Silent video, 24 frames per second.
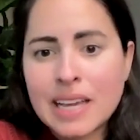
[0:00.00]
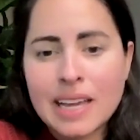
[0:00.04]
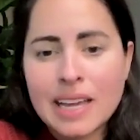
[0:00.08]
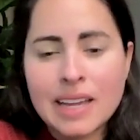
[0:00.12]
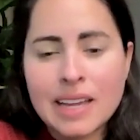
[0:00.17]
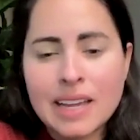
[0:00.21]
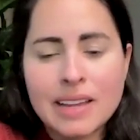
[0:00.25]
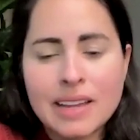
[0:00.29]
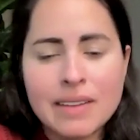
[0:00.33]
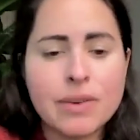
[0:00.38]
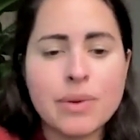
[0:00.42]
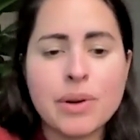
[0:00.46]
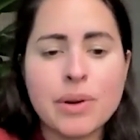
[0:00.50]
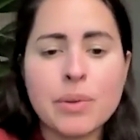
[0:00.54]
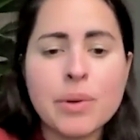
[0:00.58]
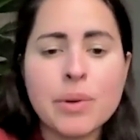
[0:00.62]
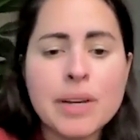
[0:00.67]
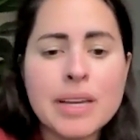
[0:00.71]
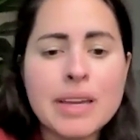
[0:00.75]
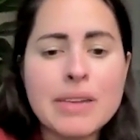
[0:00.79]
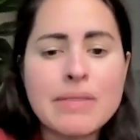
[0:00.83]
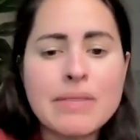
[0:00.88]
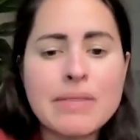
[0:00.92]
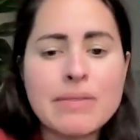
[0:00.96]
If you are
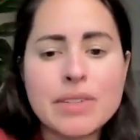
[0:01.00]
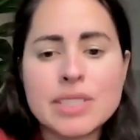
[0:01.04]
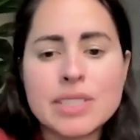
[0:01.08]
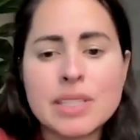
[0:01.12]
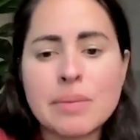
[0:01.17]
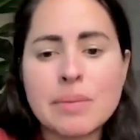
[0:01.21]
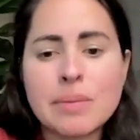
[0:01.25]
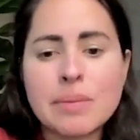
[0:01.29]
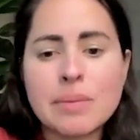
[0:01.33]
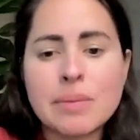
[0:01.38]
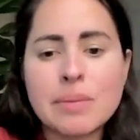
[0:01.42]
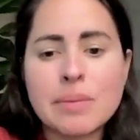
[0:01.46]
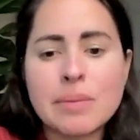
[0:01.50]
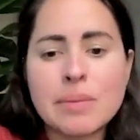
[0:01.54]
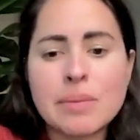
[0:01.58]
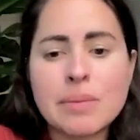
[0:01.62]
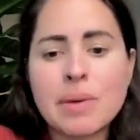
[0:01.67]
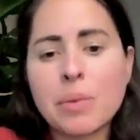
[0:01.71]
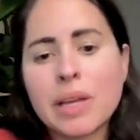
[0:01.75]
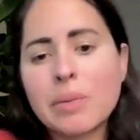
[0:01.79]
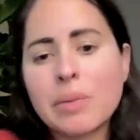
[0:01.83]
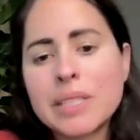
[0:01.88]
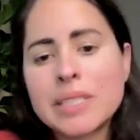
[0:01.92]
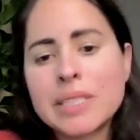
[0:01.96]
working for
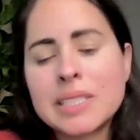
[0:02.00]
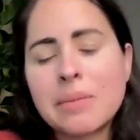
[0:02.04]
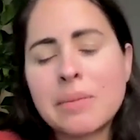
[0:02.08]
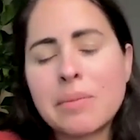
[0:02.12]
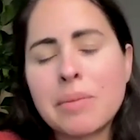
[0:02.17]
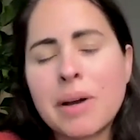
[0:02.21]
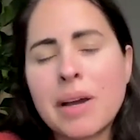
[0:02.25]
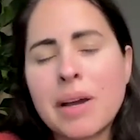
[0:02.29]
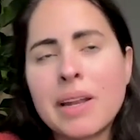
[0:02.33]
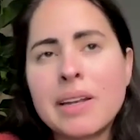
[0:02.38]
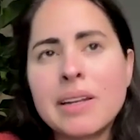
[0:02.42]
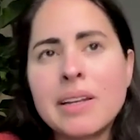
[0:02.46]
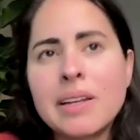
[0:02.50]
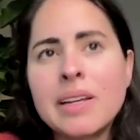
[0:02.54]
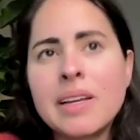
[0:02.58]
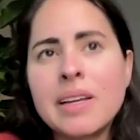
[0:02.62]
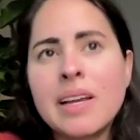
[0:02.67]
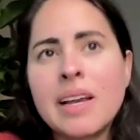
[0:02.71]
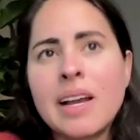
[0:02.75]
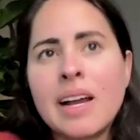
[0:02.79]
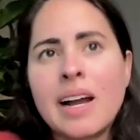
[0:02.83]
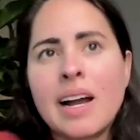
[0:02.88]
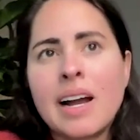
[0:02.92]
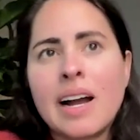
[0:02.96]
someone, working with
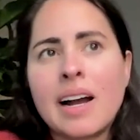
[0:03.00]
someone,